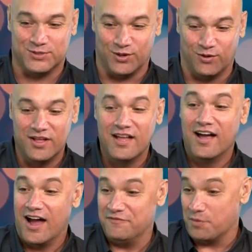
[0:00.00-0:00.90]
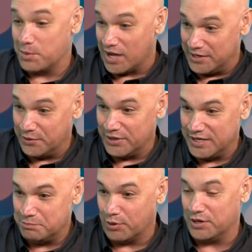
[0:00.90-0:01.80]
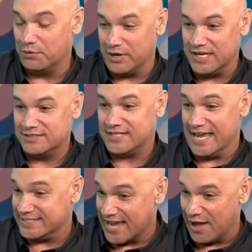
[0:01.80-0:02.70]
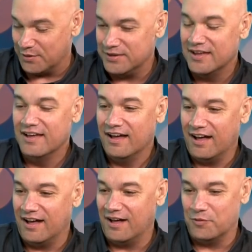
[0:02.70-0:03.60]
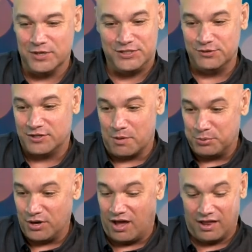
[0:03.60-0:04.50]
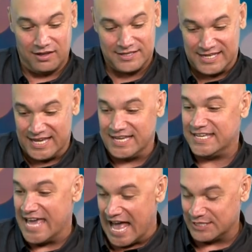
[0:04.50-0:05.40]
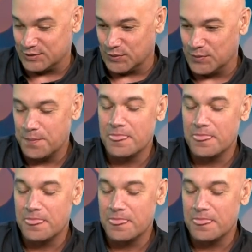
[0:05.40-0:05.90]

So I'm from Kaneohe, born and raised, okay. K Town. Right, okay. uh, went to Kapunahala, King Castle,